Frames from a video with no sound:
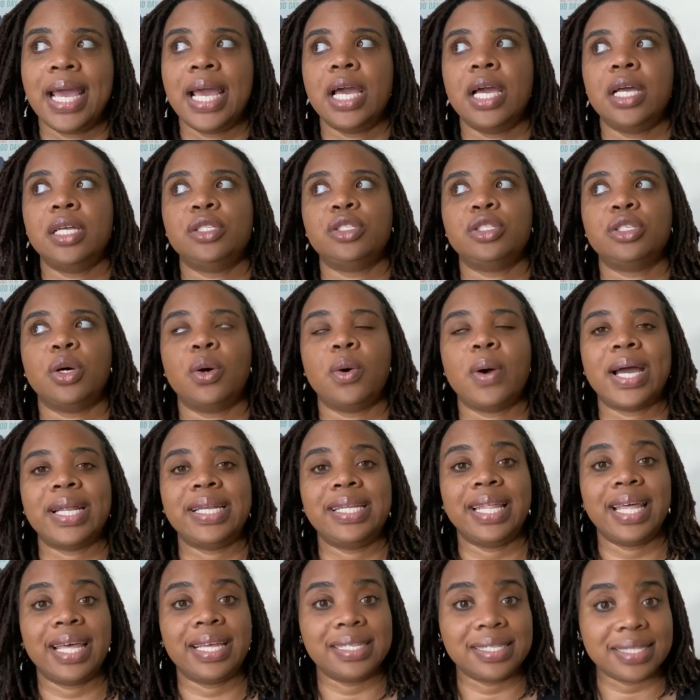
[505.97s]
And so I
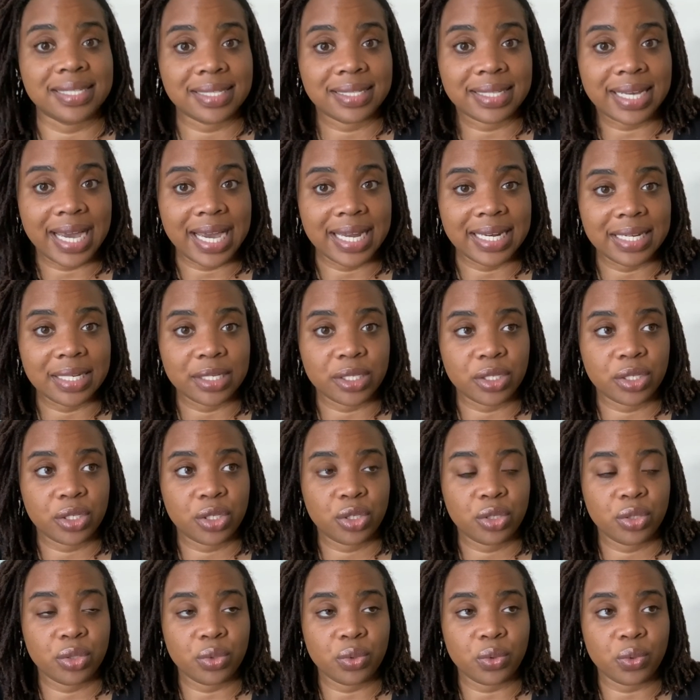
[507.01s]
then decided
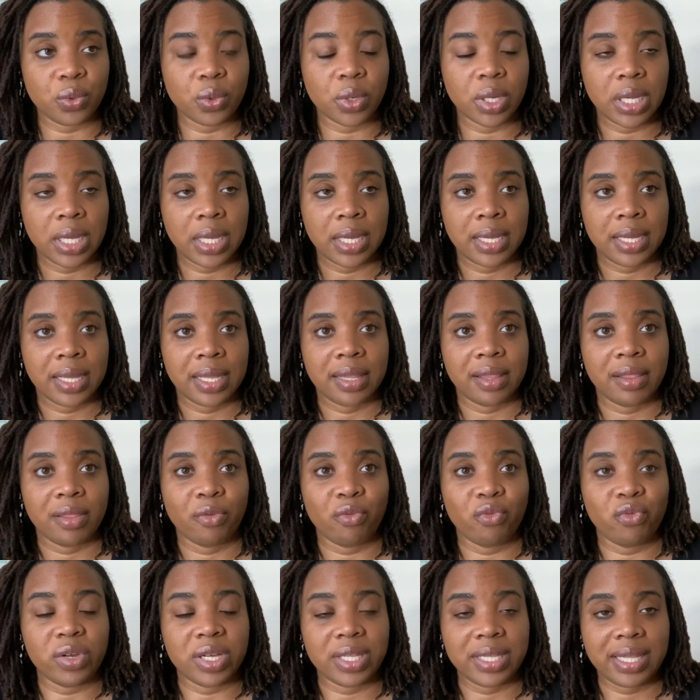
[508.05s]
to
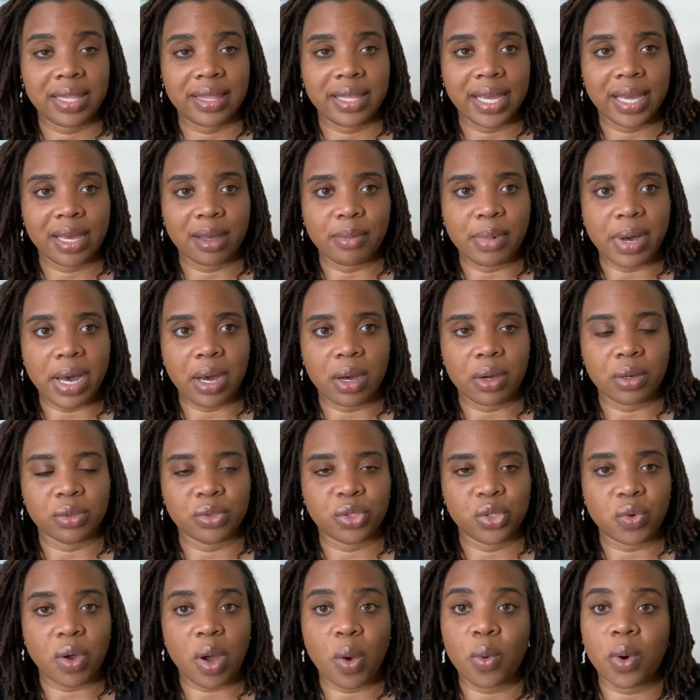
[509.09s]
really think about,
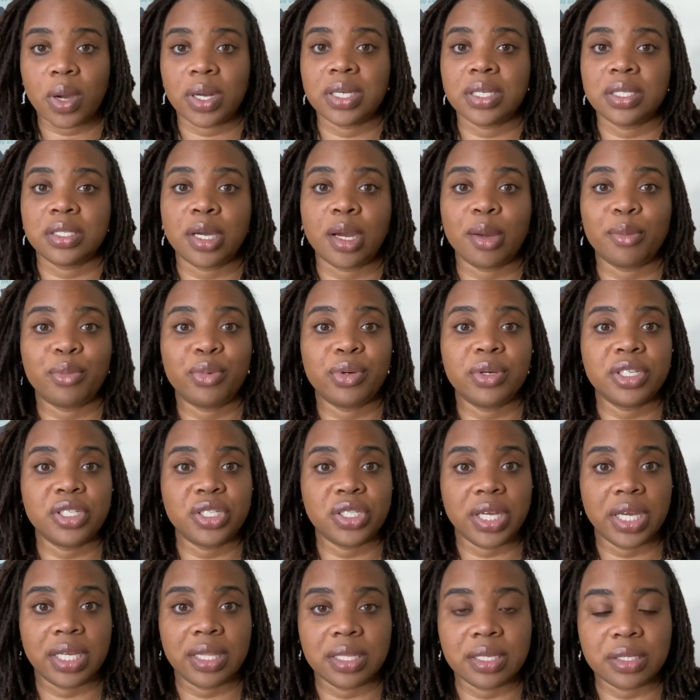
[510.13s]
do I want to start
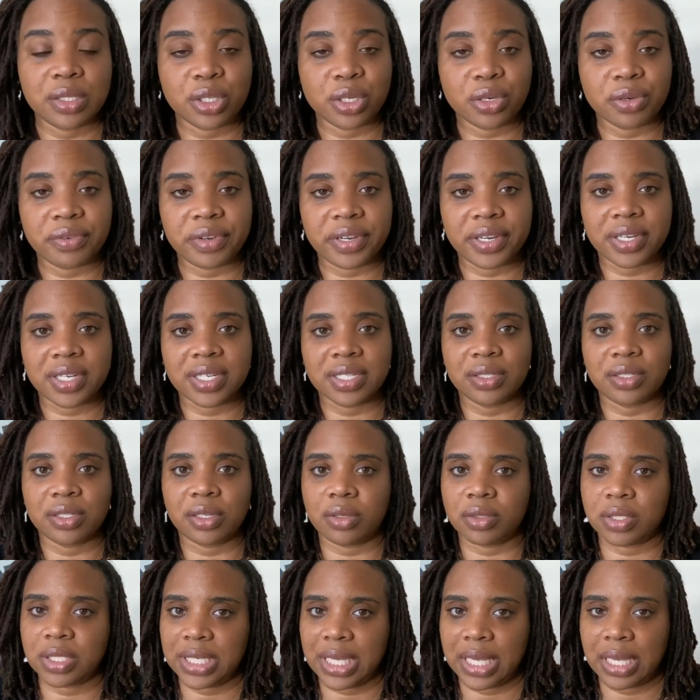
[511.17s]
pushing this career
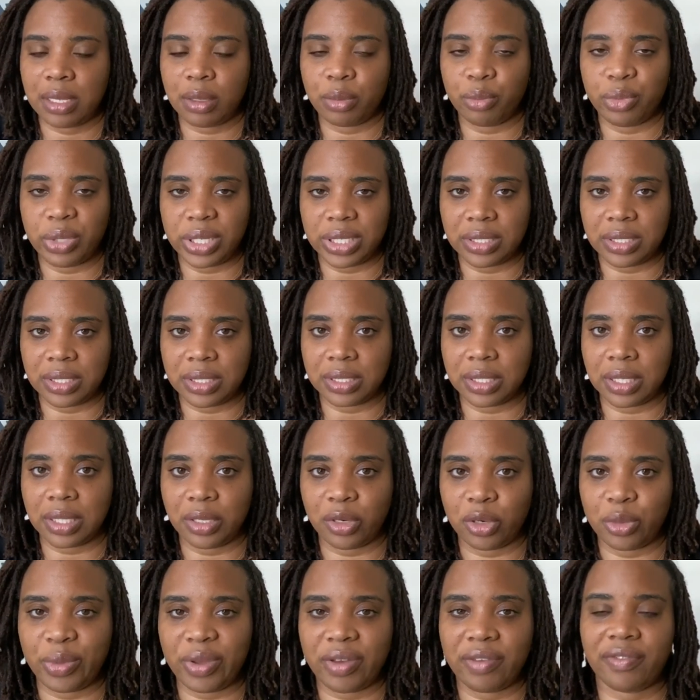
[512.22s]
consulting business a
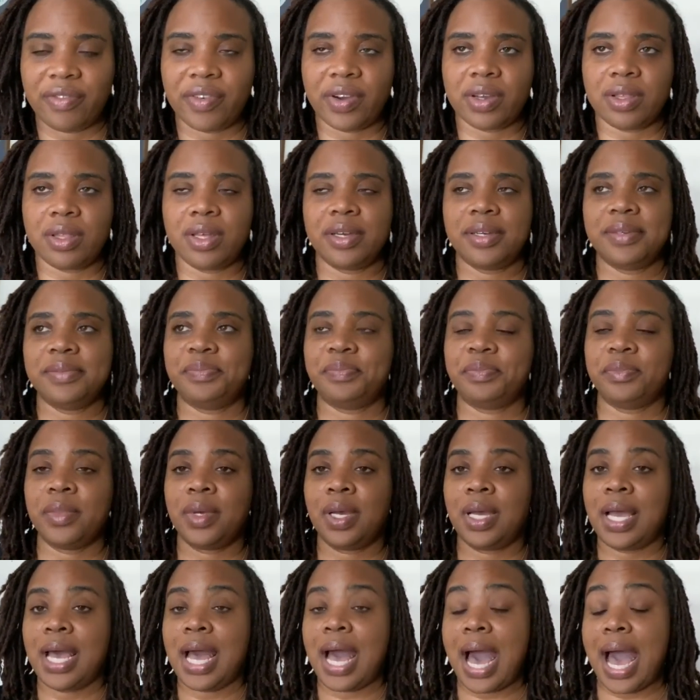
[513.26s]
little bit further?
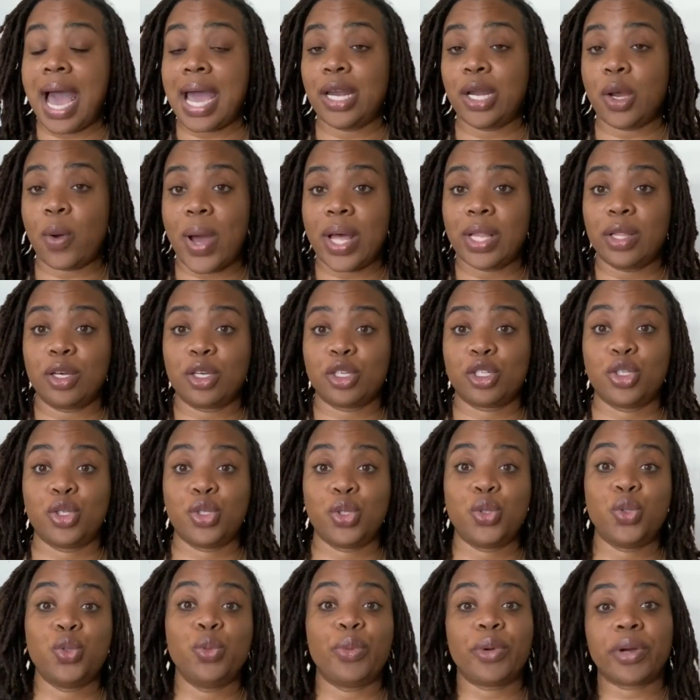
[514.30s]
I know I look
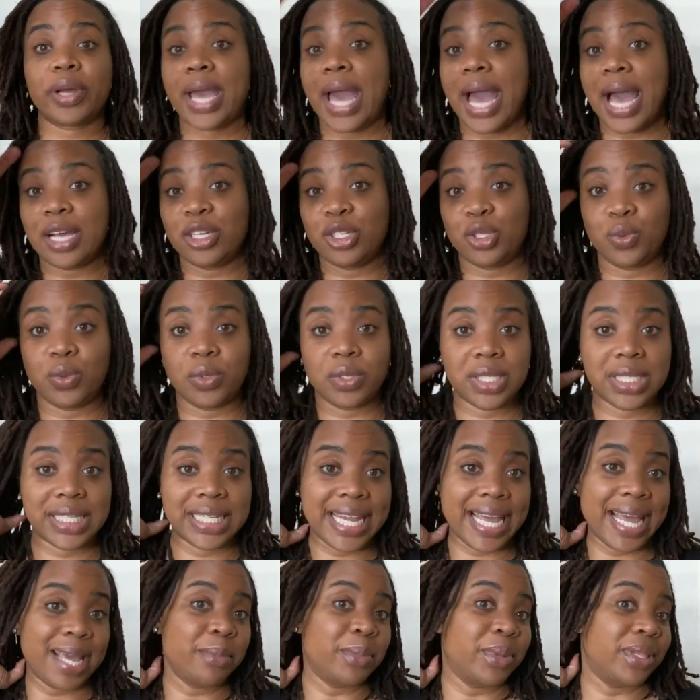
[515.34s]
super casual
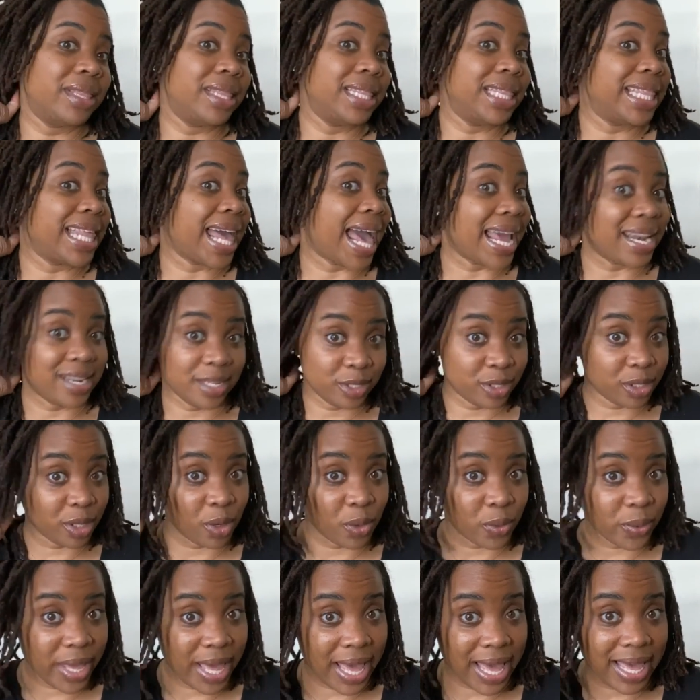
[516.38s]
today, but that is
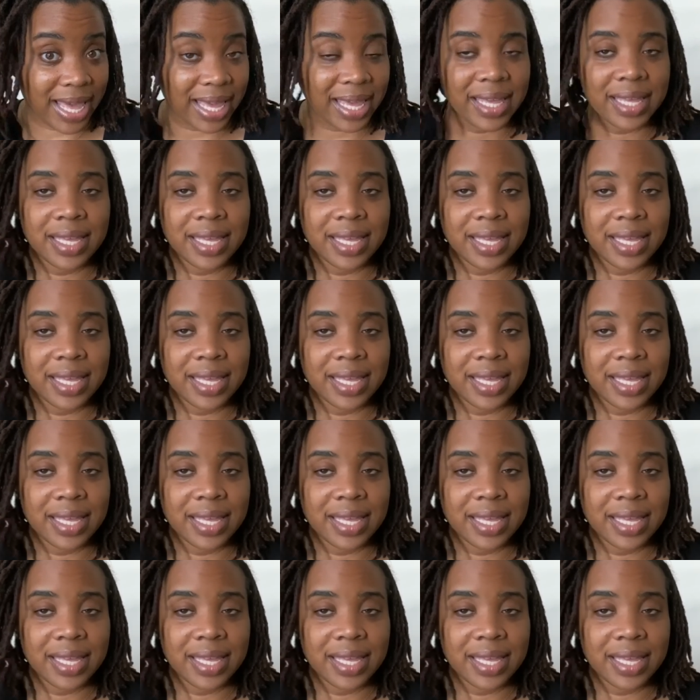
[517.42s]
okay.